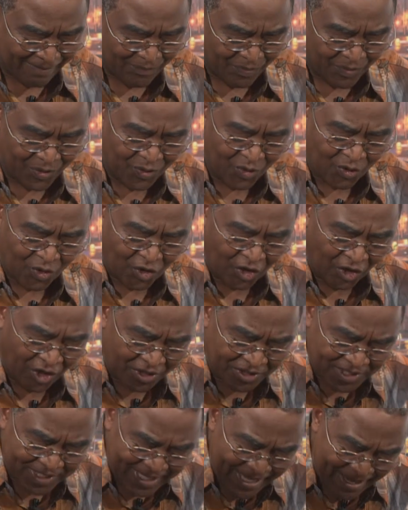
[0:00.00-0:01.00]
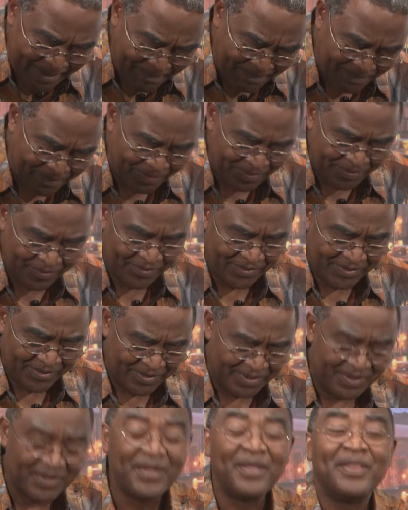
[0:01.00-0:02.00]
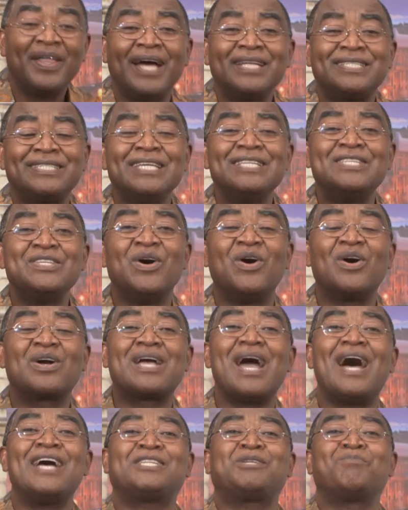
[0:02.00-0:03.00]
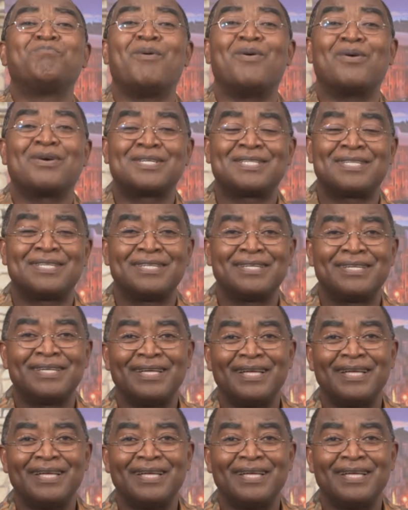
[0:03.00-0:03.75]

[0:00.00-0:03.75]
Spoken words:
you close them. That is your cash box.